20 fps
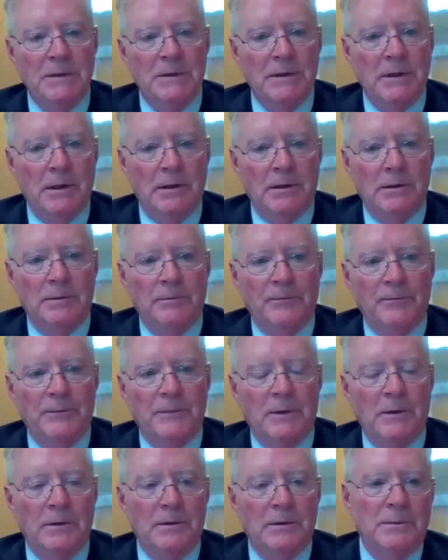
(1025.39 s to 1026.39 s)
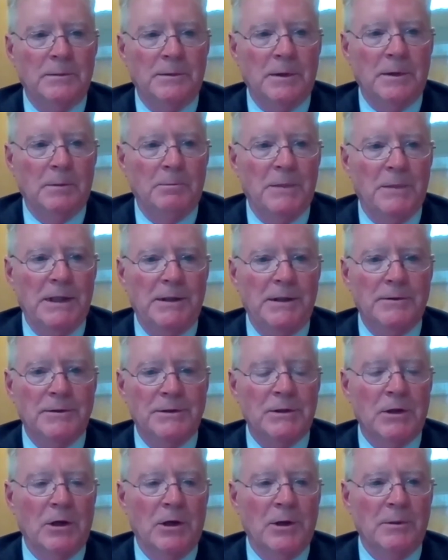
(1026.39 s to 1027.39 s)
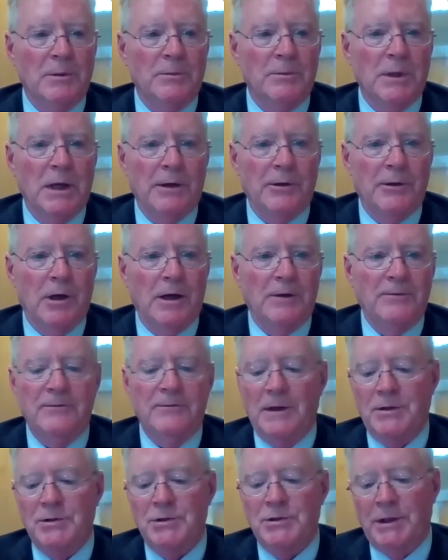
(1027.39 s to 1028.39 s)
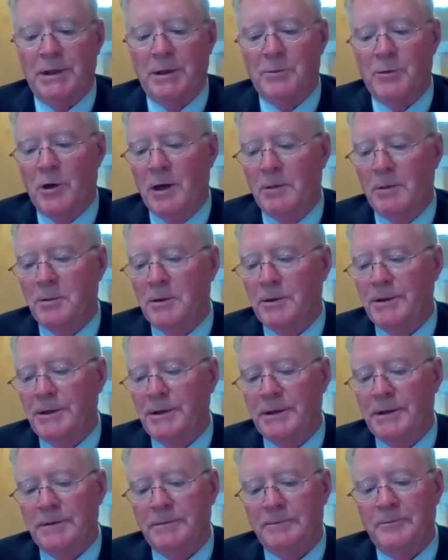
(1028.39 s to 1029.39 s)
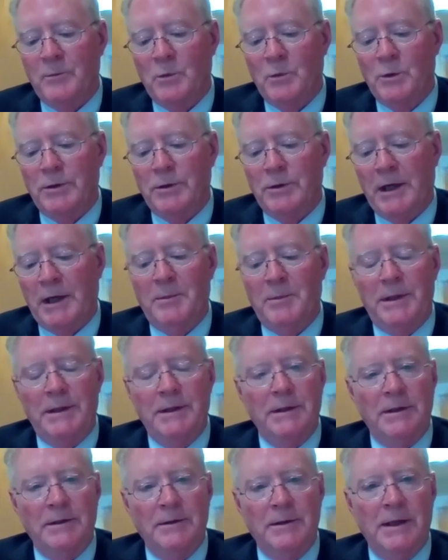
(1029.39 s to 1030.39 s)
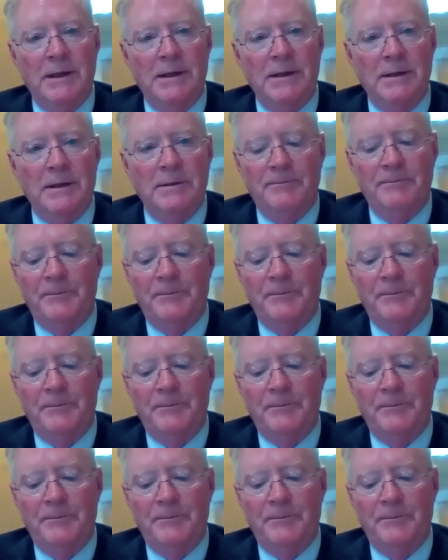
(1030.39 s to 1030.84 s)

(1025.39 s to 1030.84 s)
The meters on them are not functioning properly, and we're recommending that